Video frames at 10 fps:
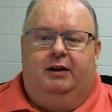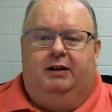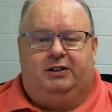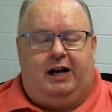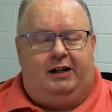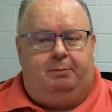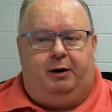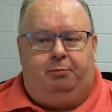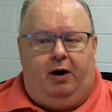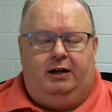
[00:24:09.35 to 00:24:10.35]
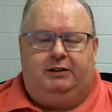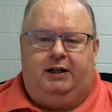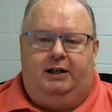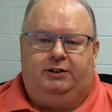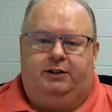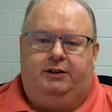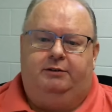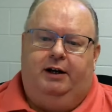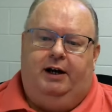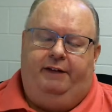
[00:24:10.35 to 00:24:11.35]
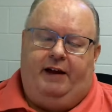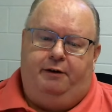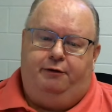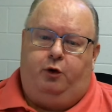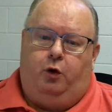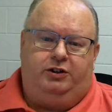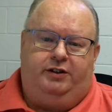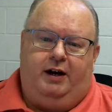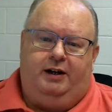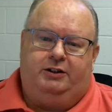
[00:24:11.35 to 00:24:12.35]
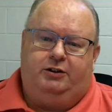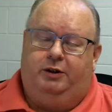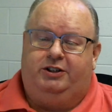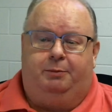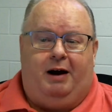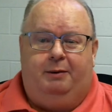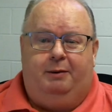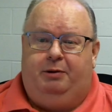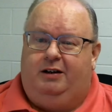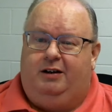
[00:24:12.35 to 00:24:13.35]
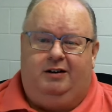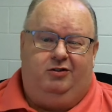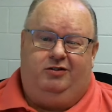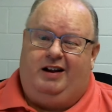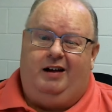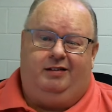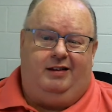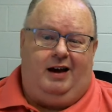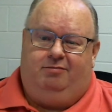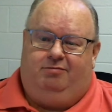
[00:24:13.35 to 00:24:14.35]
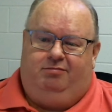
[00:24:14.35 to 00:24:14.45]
Slightly better processor, and that Force Touch, which in my opinion is not that